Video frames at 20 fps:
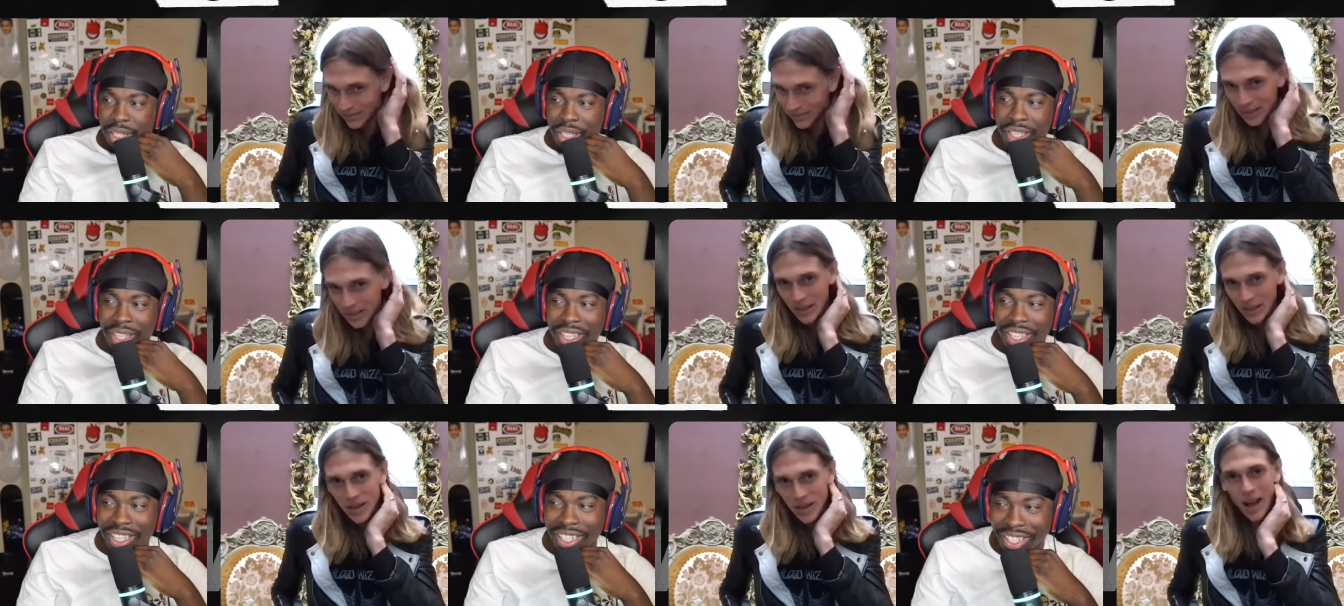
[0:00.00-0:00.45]

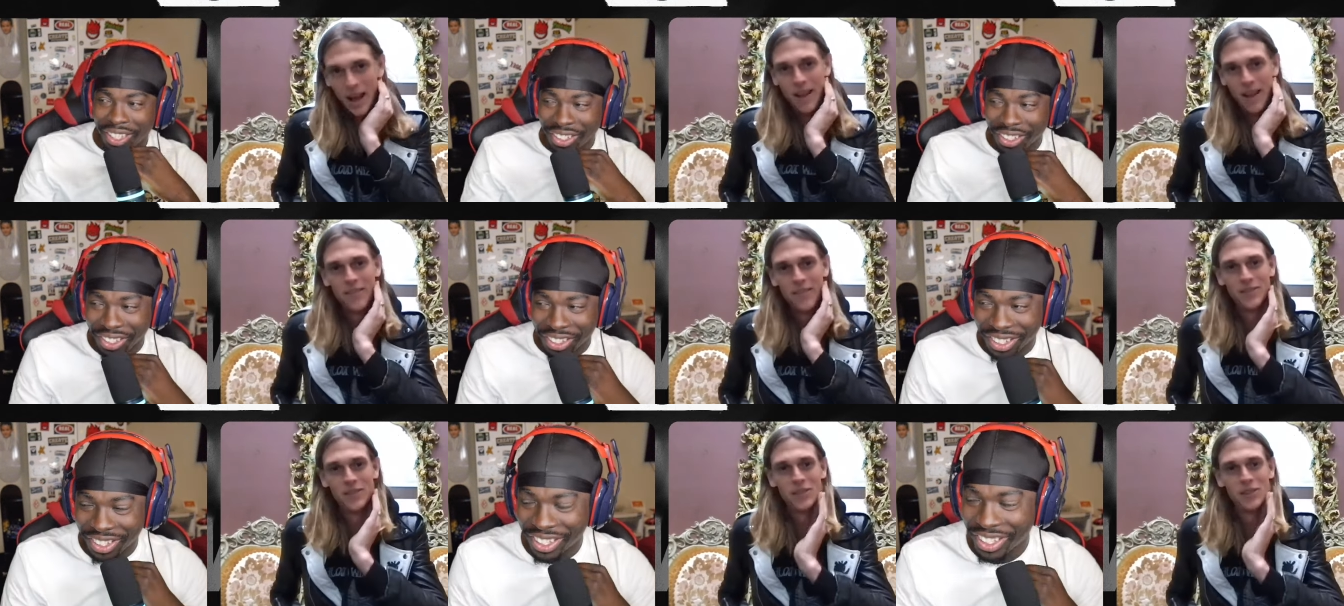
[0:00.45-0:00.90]
Speaker 1: like not
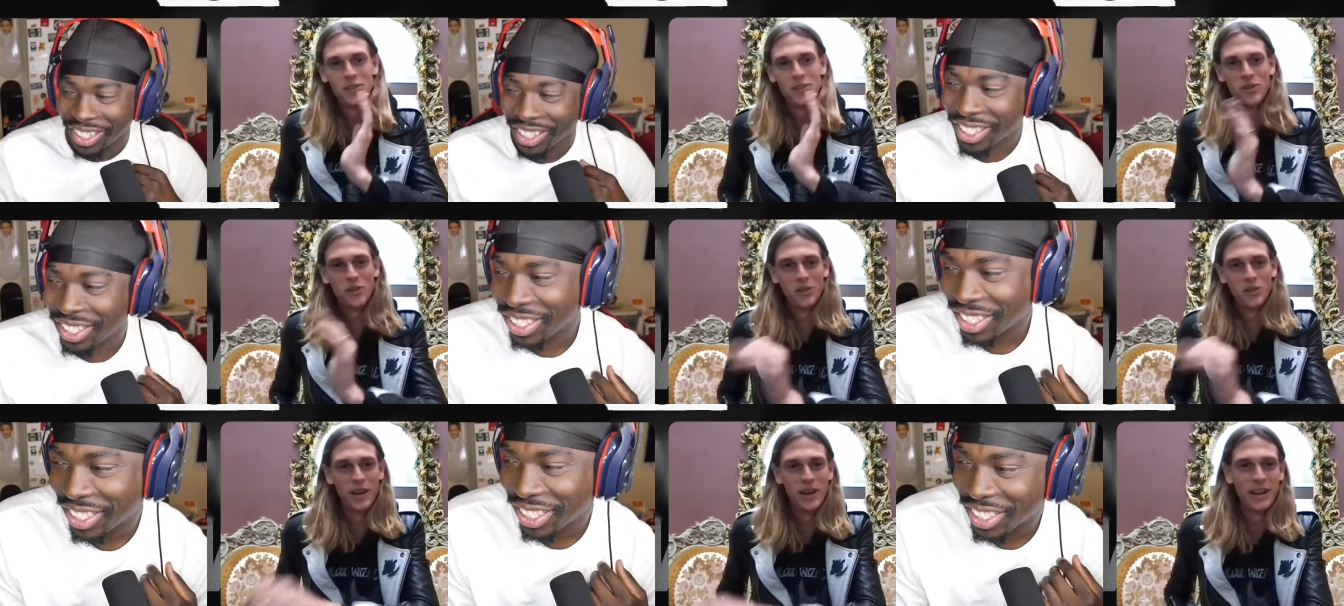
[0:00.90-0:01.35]

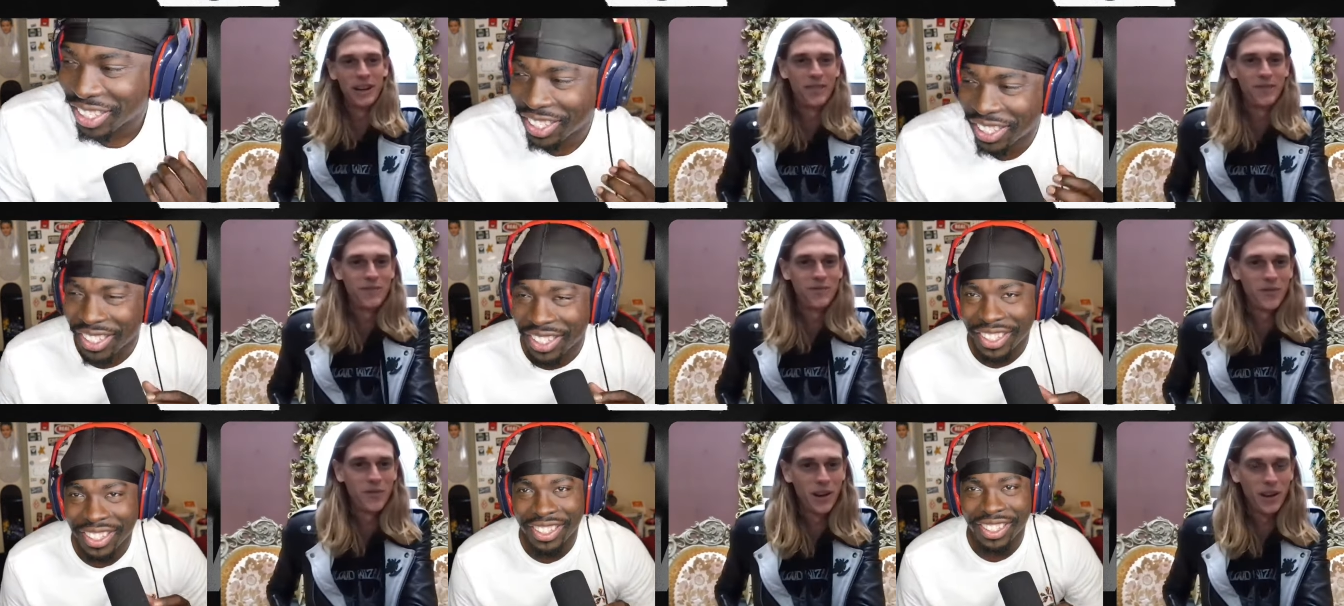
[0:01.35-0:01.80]
drink
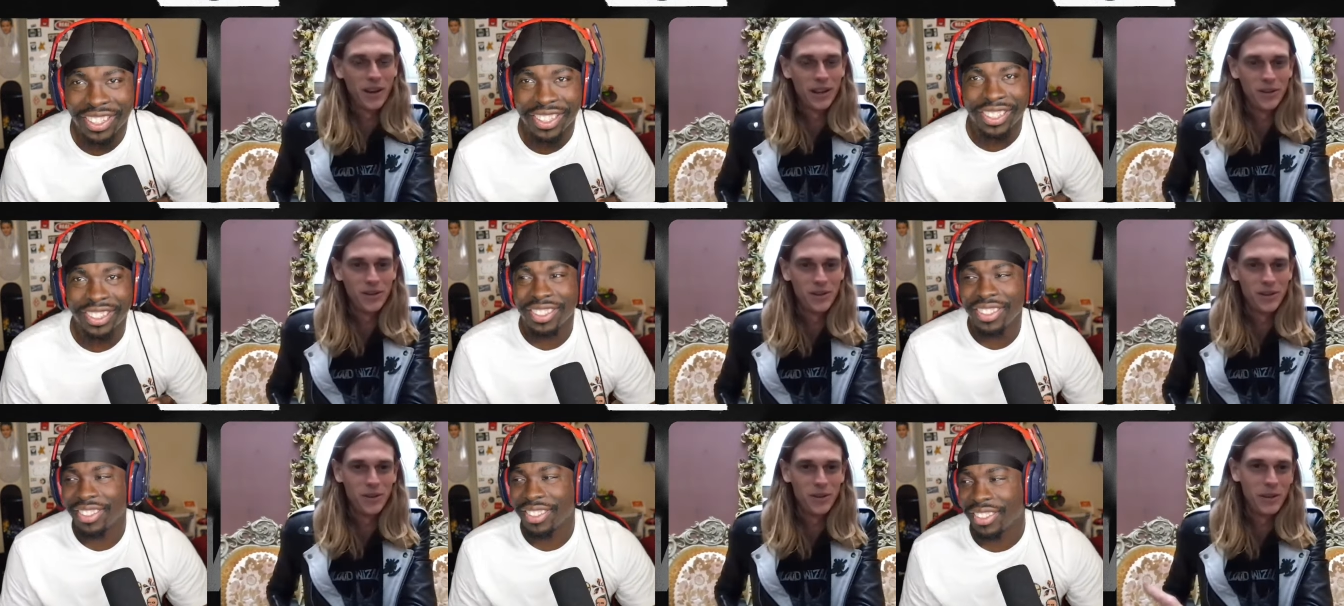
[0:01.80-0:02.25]
fucking
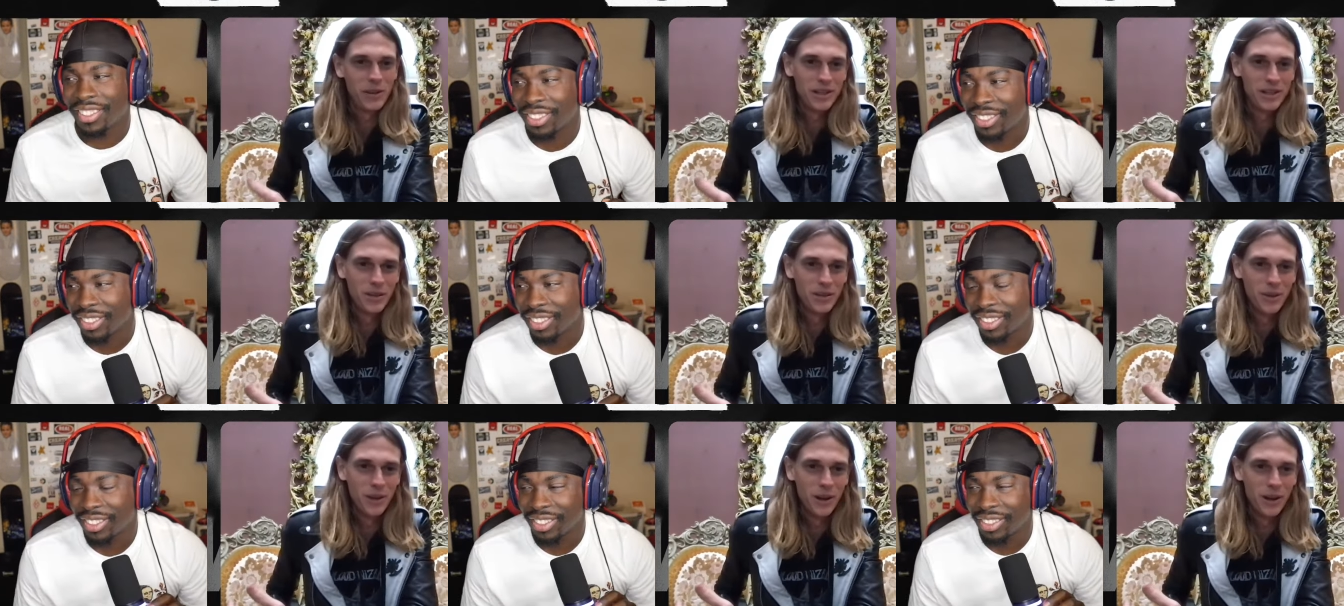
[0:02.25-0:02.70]
is too
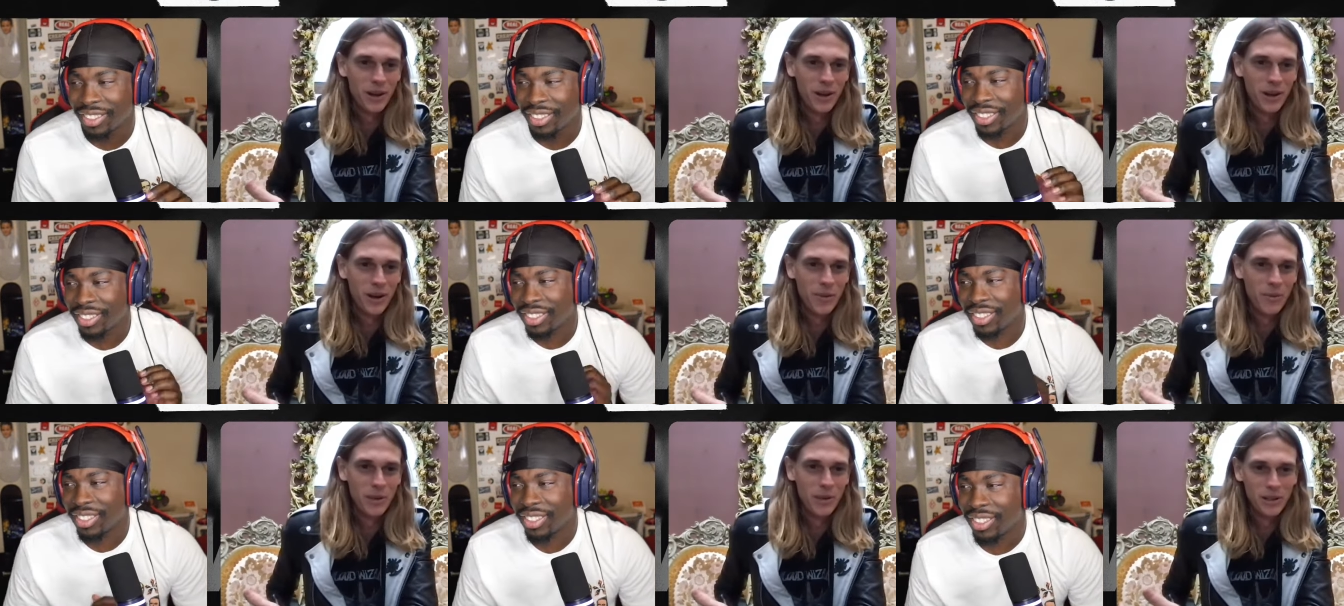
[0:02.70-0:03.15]
easy with all your
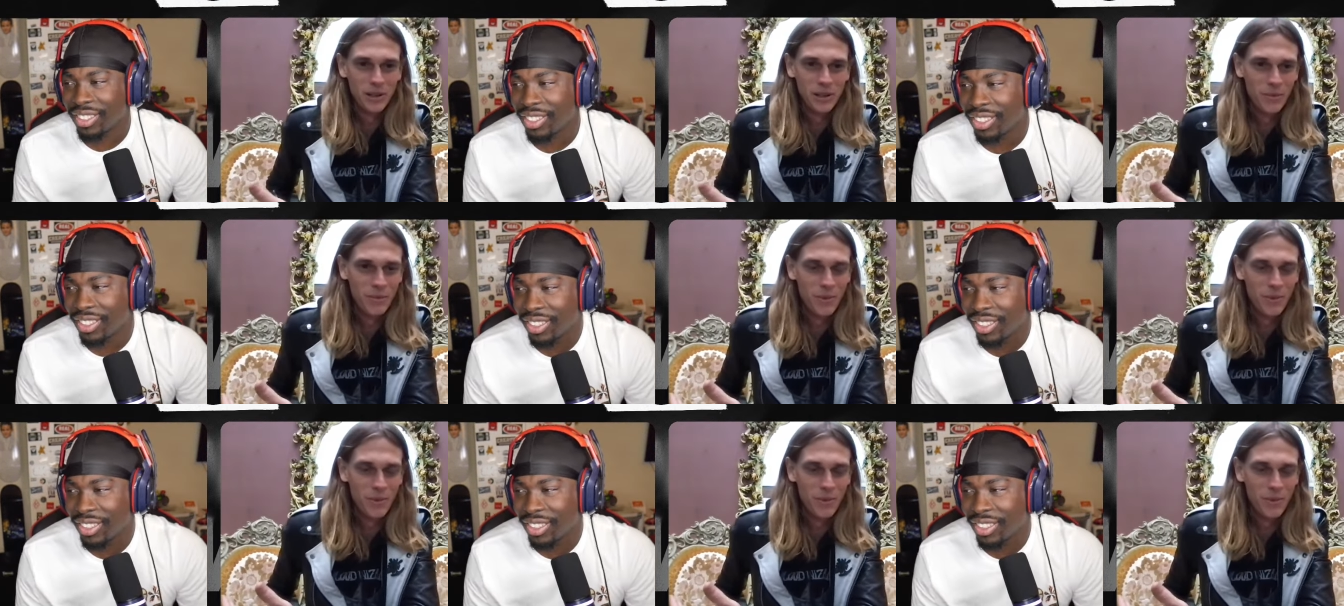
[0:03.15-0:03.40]
homies